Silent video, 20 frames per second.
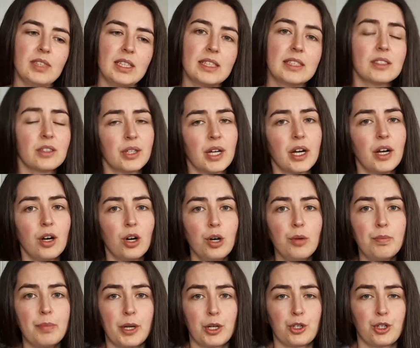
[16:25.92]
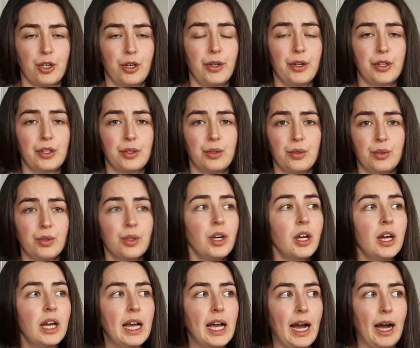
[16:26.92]
So I hope by showing you
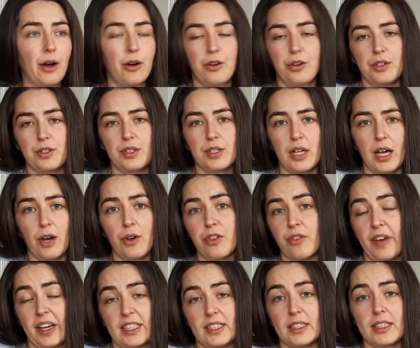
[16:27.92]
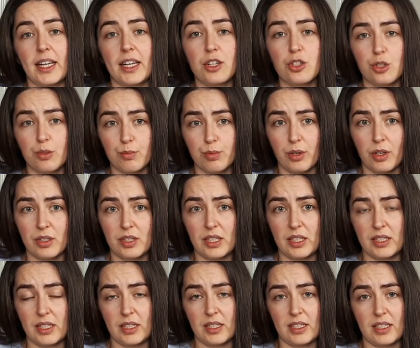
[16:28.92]
how the vaccination
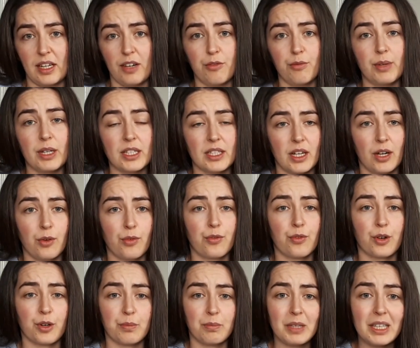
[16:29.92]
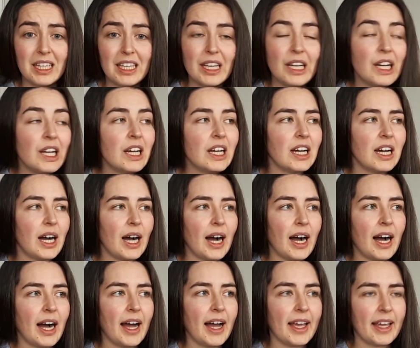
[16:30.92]
process and stuff went down for me,
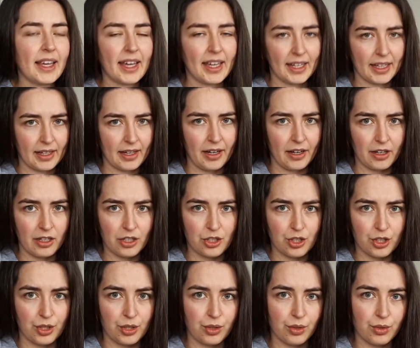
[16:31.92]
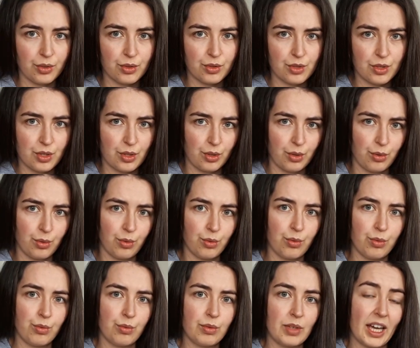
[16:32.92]
I can encourage you to
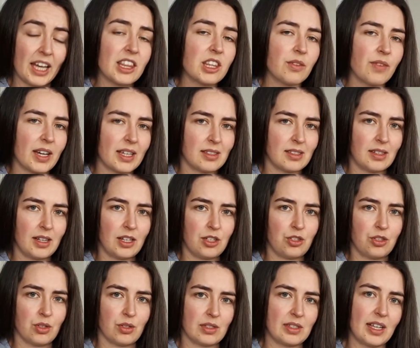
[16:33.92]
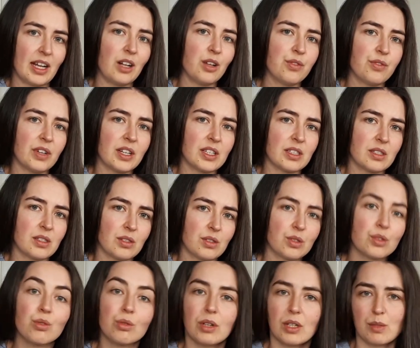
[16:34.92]
get the vaccination yourself as
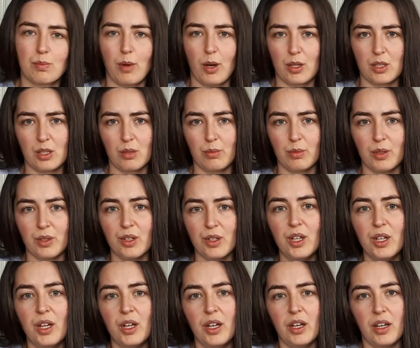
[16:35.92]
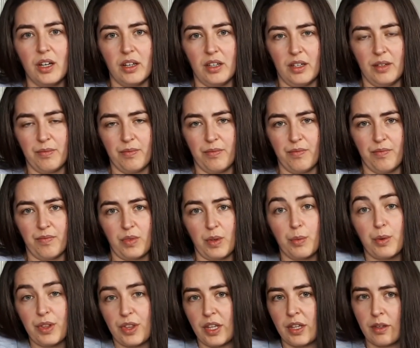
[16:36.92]
soon as possible,
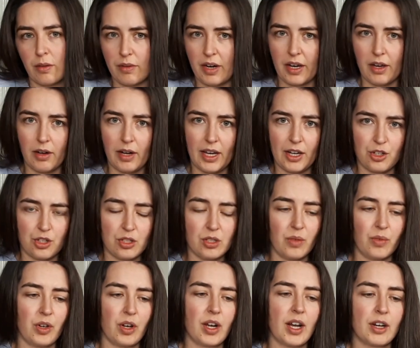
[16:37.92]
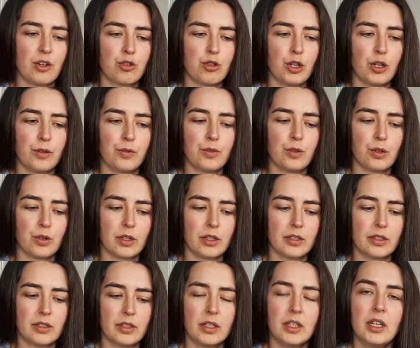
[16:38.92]
within the regulations of your country, of
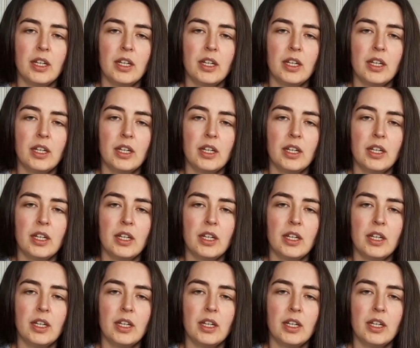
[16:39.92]
course.